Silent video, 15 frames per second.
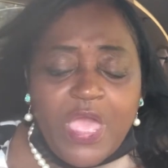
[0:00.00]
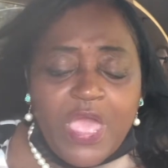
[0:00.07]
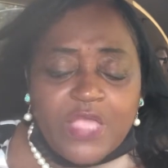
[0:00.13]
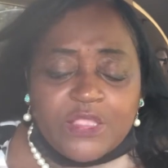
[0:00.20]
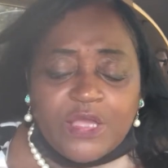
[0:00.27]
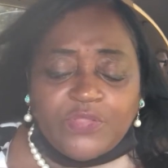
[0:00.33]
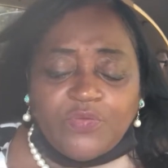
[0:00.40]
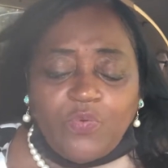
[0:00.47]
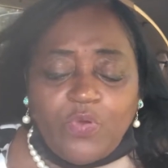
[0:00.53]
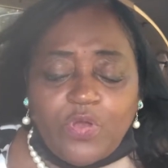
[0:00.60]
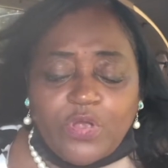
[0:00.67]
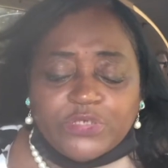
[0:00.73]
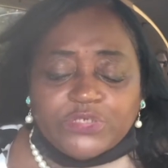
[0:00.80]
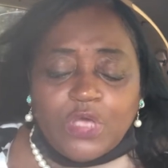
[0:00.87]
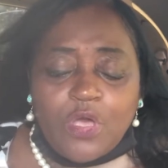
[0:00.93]
In other
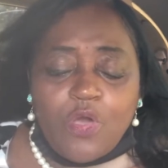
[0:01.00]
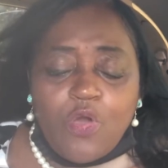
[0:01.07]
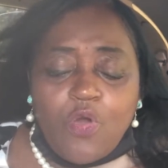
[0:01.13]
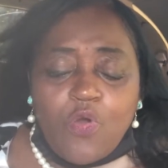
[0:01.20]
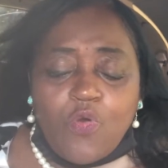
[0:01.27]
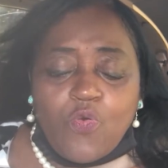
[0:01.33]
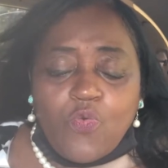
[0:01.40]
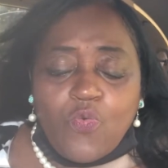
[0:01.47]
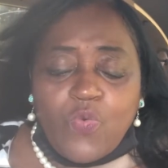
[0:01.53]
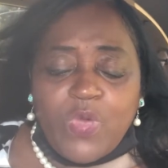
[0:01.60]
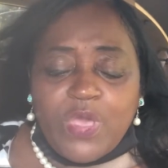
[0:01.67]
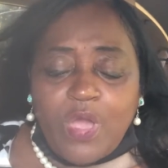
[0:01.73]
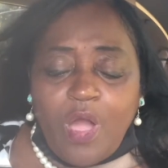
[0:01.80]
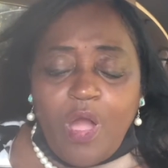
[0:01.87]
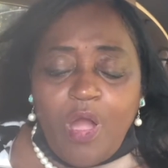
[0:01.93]
words,
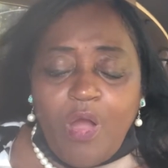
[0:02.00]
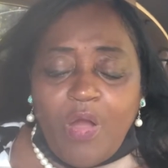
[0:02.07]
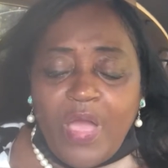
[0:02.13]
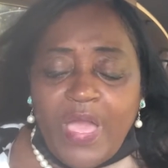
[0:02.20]
we all